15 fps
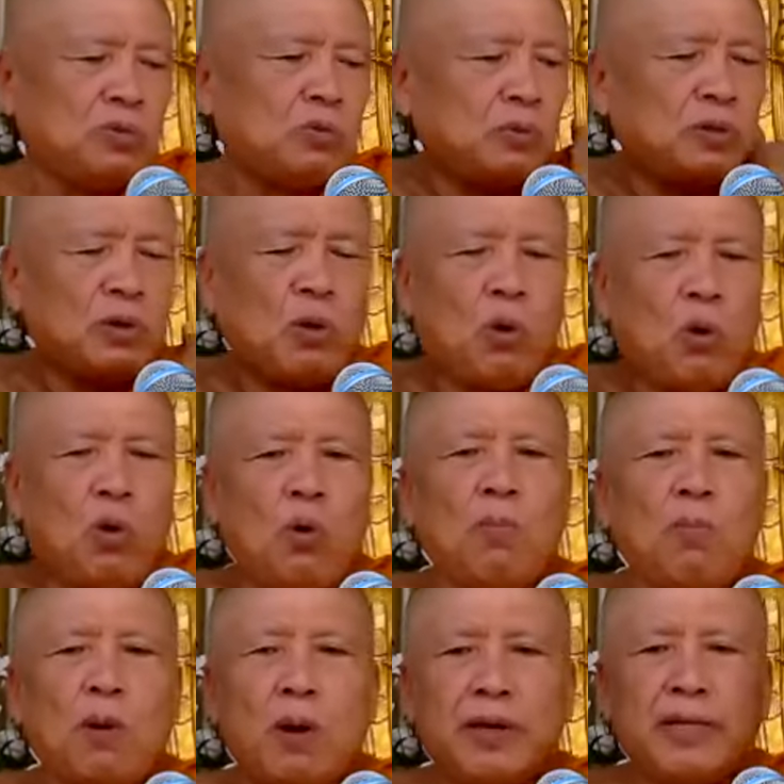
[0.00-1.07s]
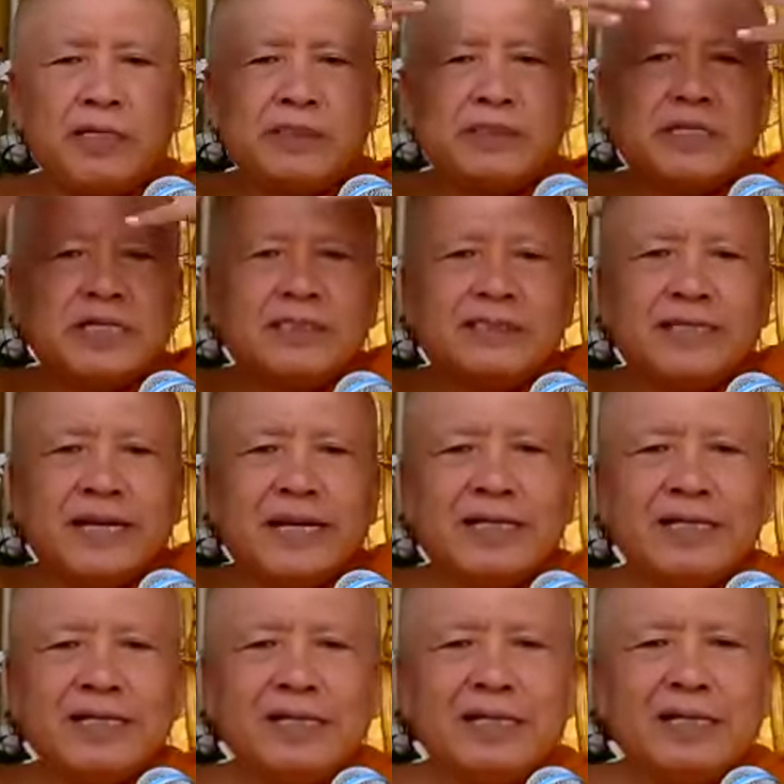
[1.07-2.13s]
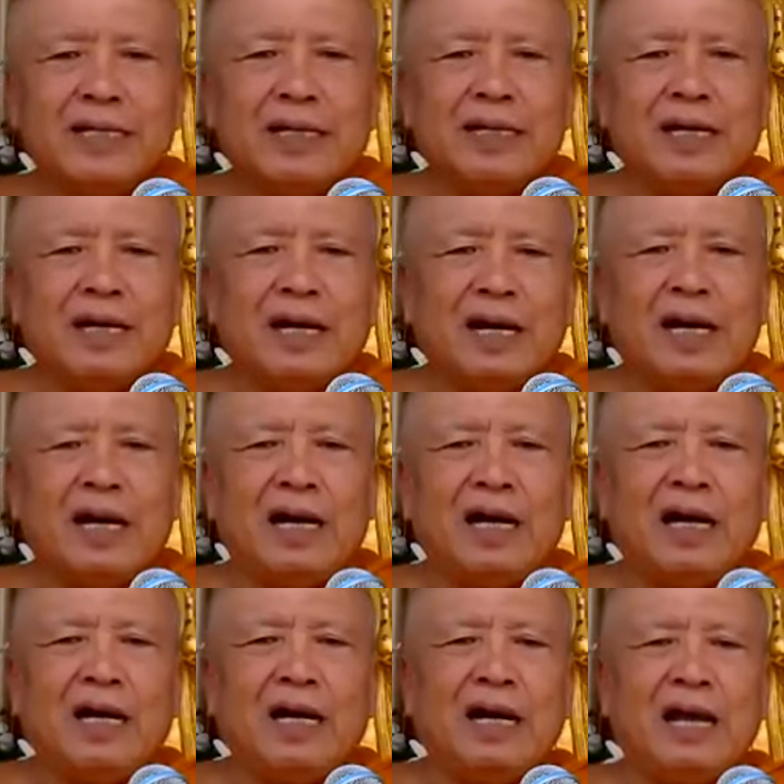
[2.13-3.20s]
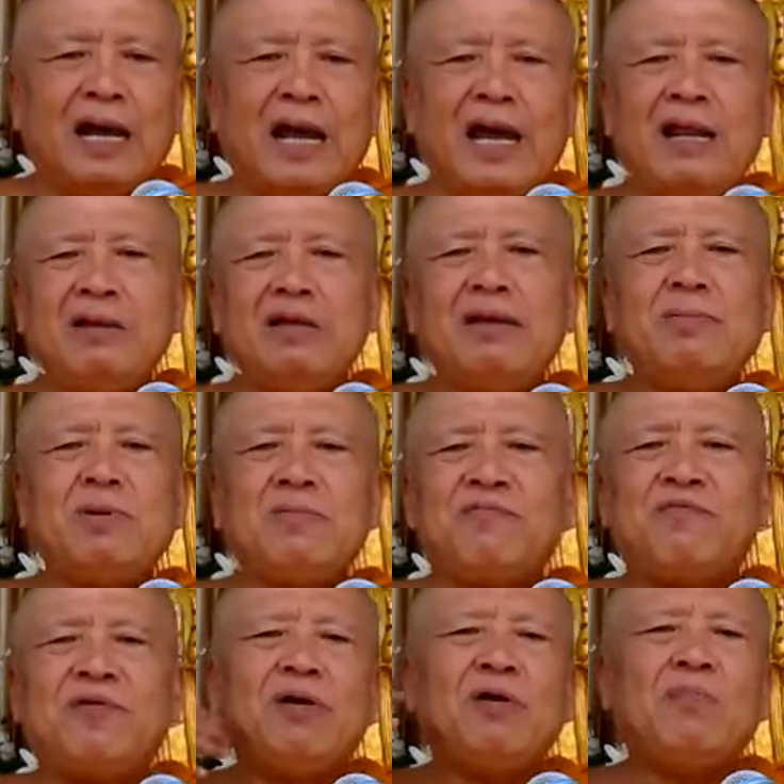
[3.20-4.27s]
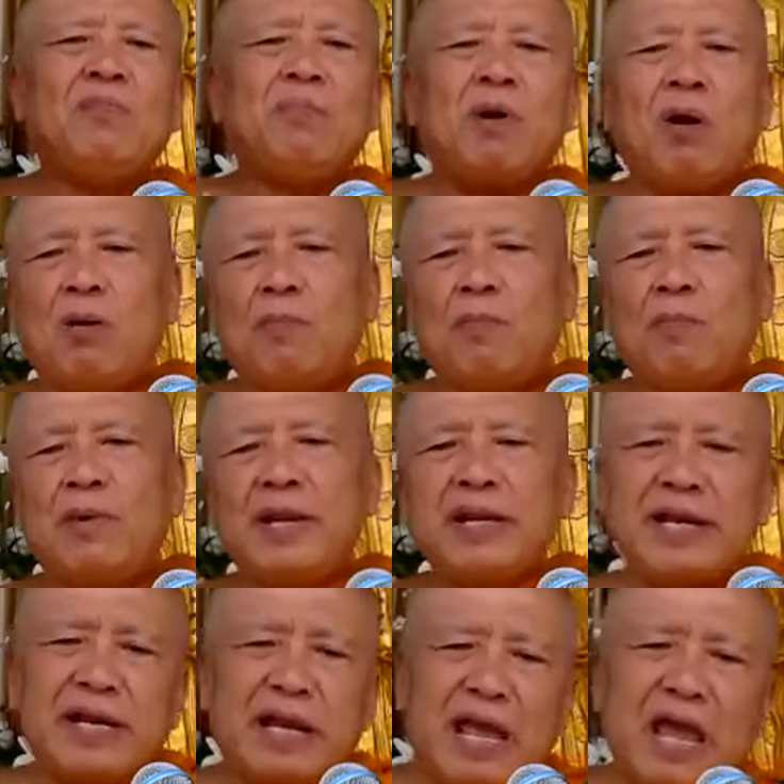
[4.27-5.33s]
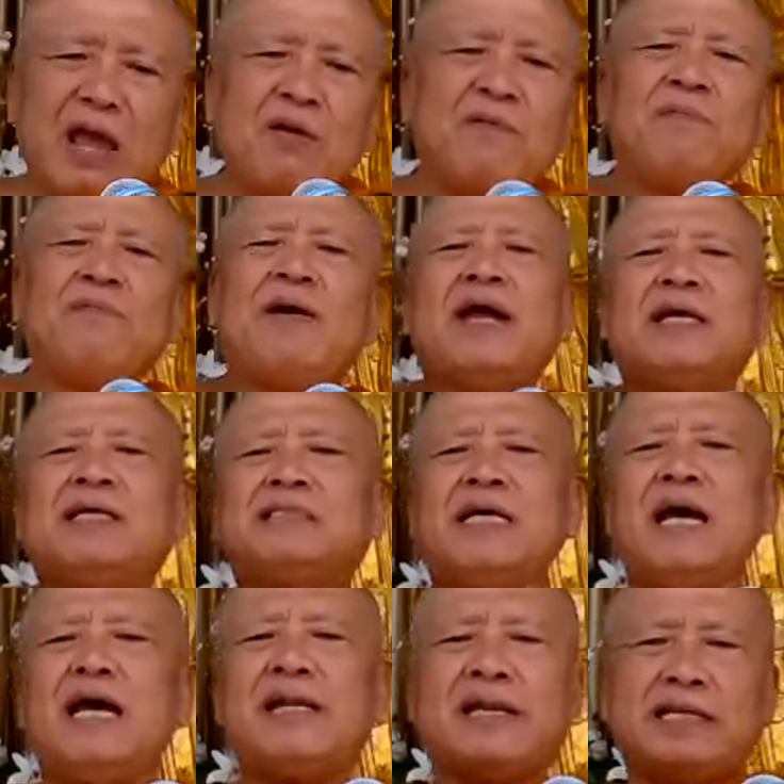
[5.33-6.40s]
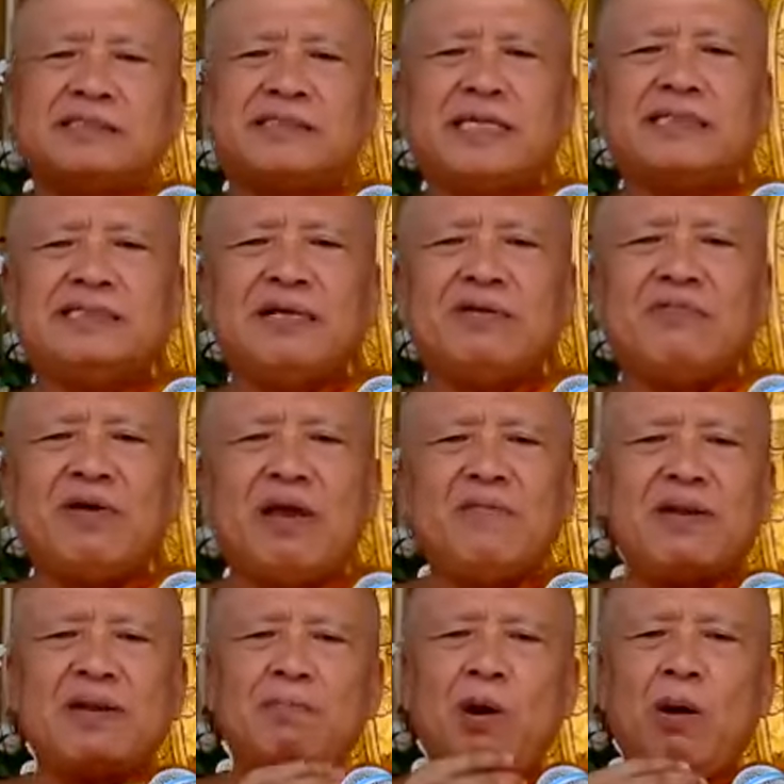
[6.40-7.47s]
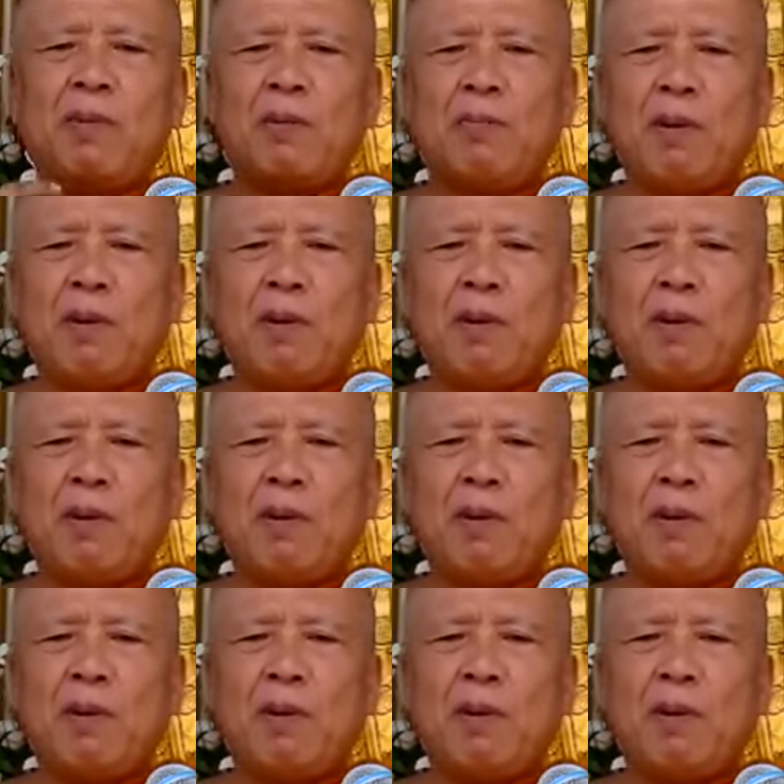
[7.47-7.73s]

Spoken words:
to the whole body, sensing, and if you feel more breathing everywhere inside, then sensing every more.